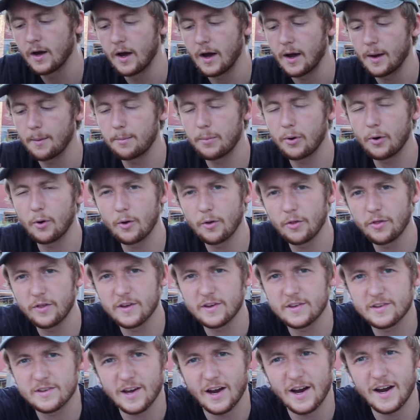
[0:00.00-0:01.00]
I pulled
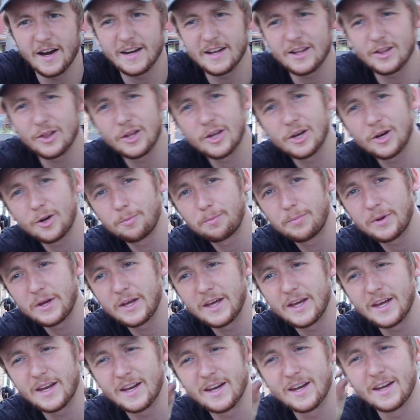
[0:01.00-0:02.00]
this tiny little
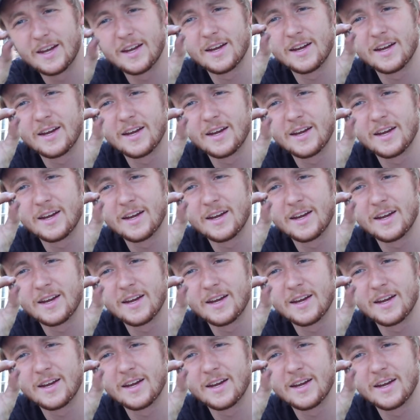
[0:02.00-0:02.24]
pin